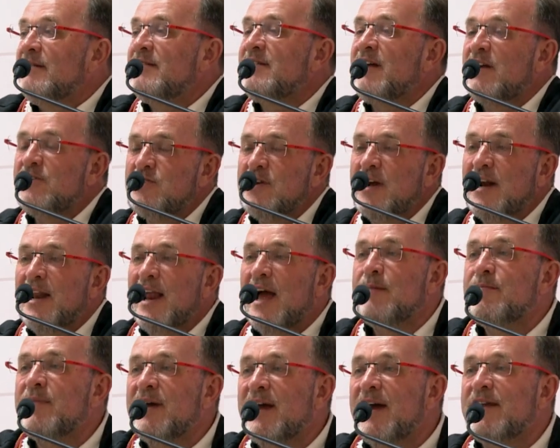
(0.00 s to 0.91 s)
such a
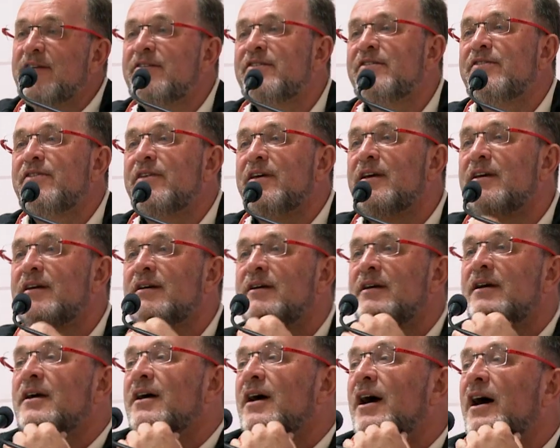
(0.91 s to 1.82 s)
claim against the
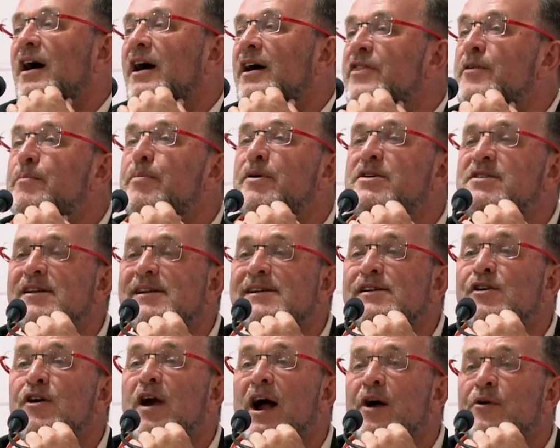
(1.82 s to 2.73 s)
British
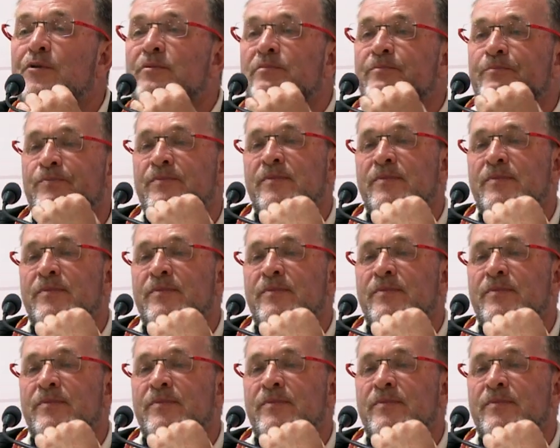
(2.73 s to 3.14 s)
Crown.